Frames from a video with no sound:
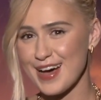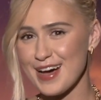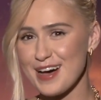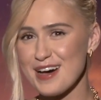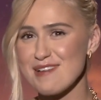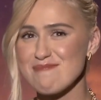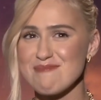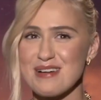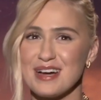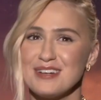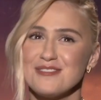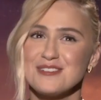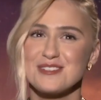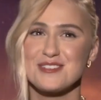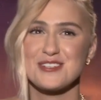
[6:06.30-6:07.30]
Um, I
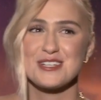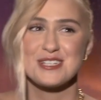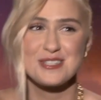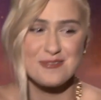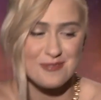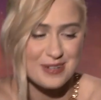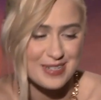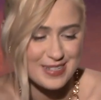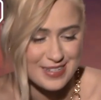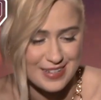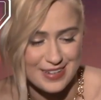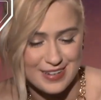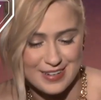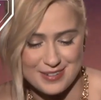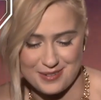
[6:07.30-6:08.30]
was just with
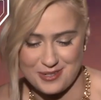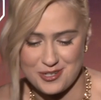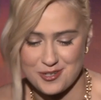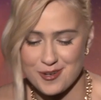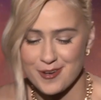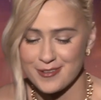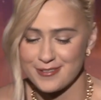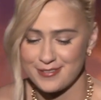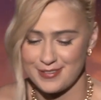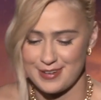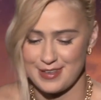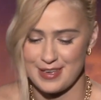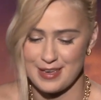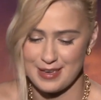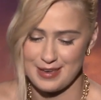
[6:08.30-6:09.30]
uh, Sean
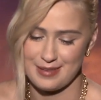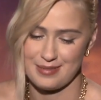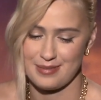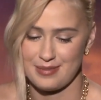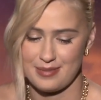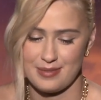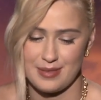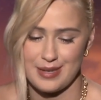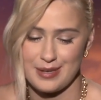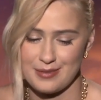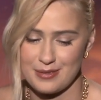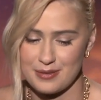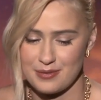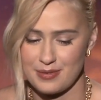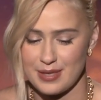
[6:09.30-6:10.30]
in
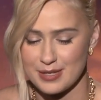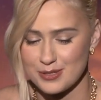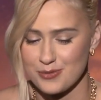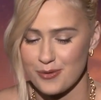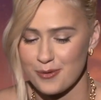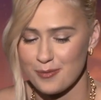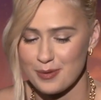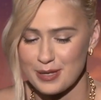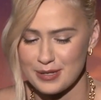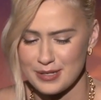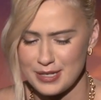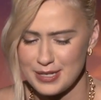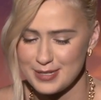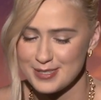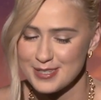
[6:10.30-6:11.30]
in the next room, and
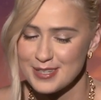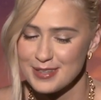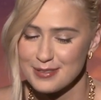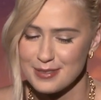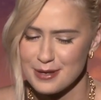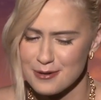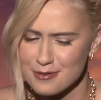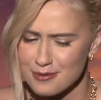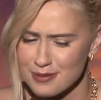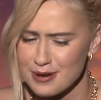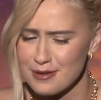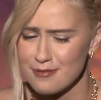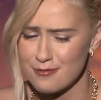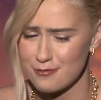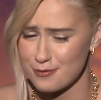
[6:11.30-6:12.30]
he said that they're
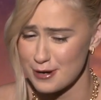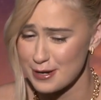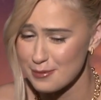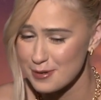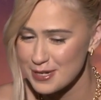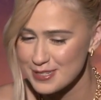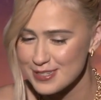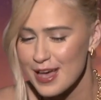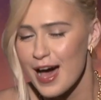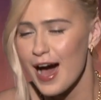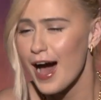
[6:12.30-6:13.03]
frenemies.